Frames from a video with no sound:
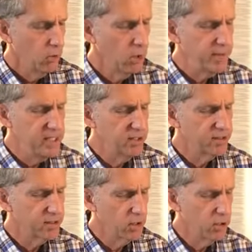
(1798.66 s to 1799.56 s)
nor be
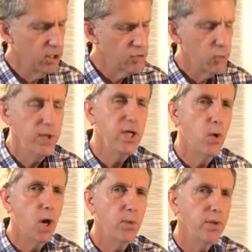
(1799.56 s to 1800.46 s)
discouraged when
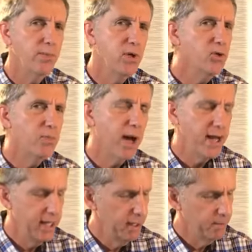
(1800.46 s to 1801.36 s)
you are rebuked
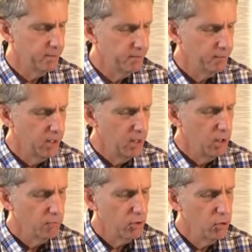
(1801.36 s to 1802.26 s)
by him.
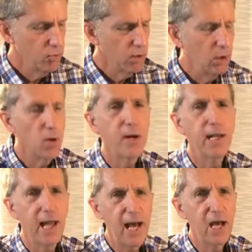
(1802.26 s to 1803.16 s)
For whom the
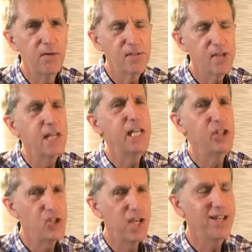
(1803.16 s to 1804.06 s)
Lord loves,
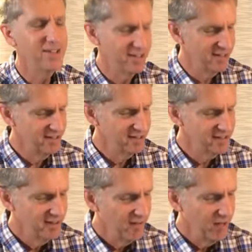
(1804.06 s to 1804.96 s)
he chastens